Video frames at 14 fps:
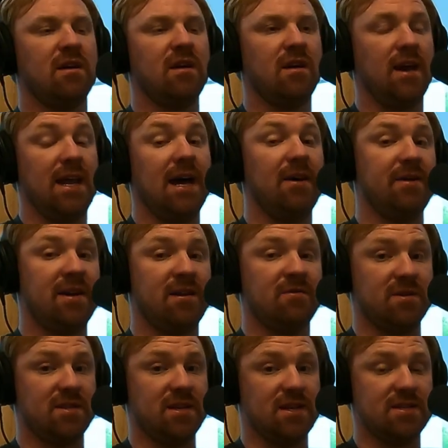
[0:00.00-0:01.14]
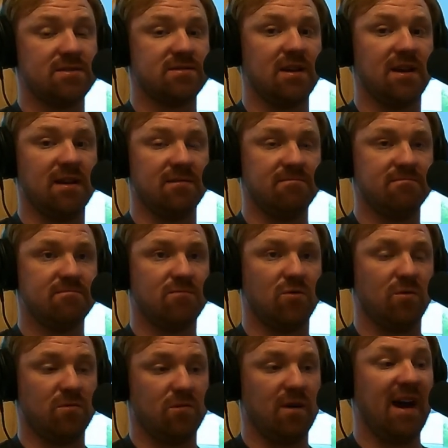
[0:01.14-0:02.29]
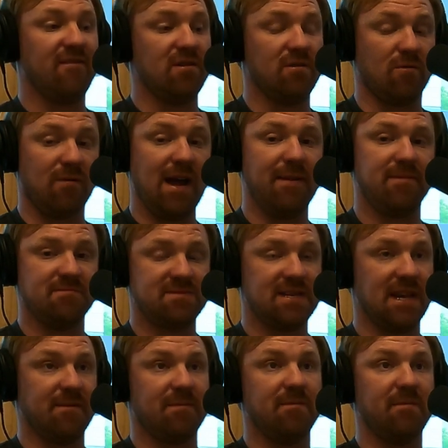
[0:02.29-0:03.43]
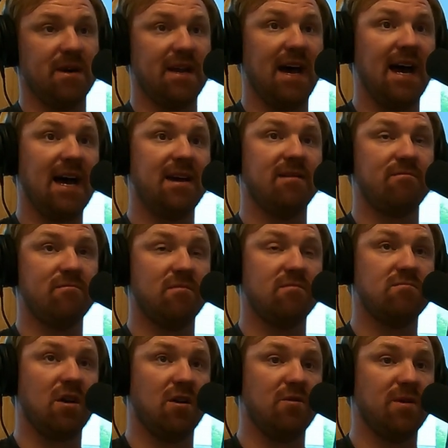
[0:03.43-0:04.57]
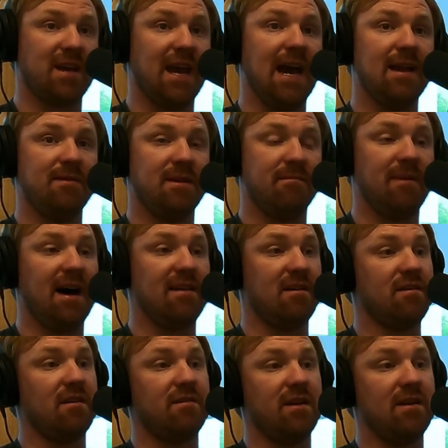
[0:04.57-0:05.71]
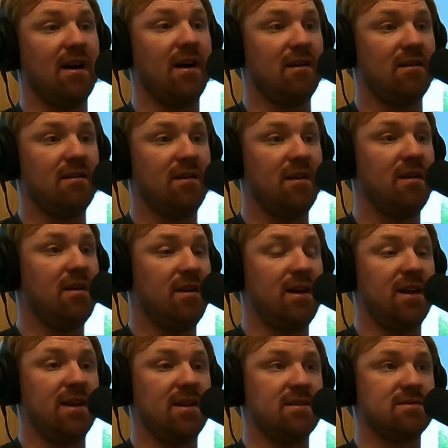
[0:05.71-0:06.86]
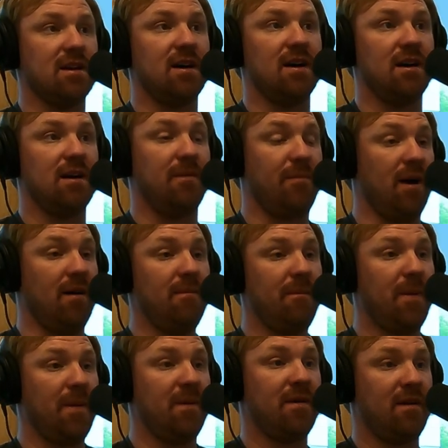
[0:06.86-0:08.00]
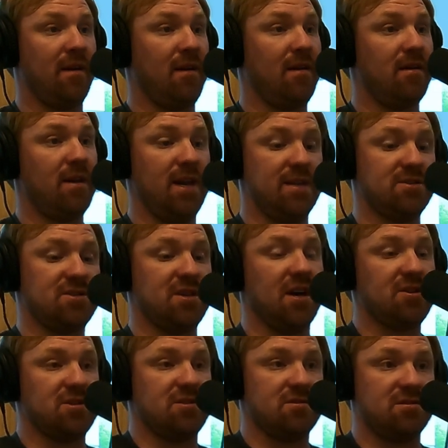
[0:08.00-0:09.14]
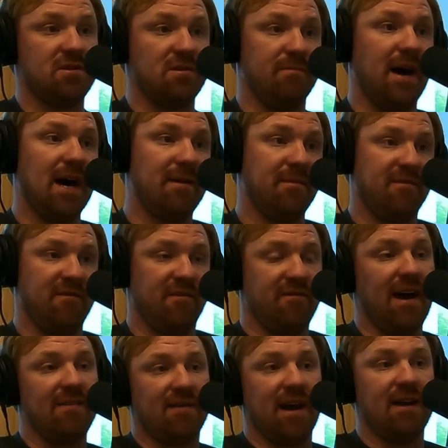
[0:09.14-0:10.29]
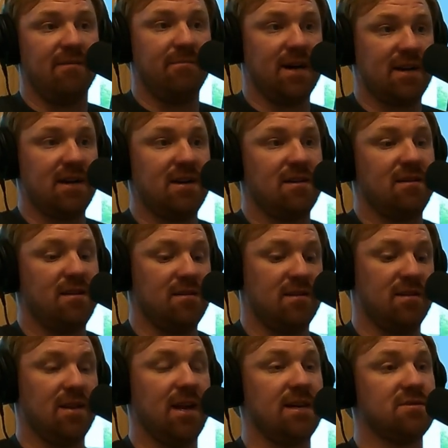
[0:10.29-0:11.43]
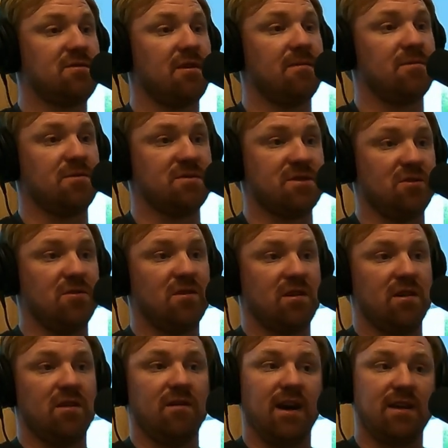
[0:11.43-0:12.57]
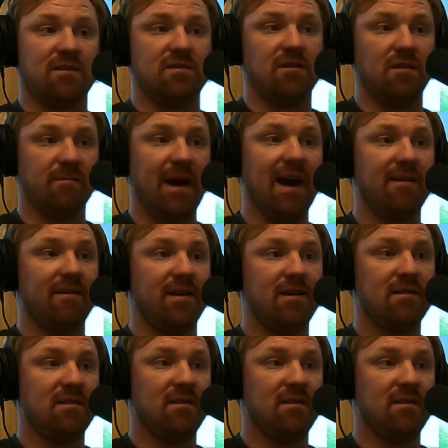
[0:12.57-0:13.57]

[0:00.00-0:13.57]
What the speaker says: And I'll end with this. We'll have a little wrap-up segment, but I go to Academy and buy the $30. It is a pump. It suctions to the bottom of your 5-gallon bucket, and then it has terminals, and you hook it directly to your battery.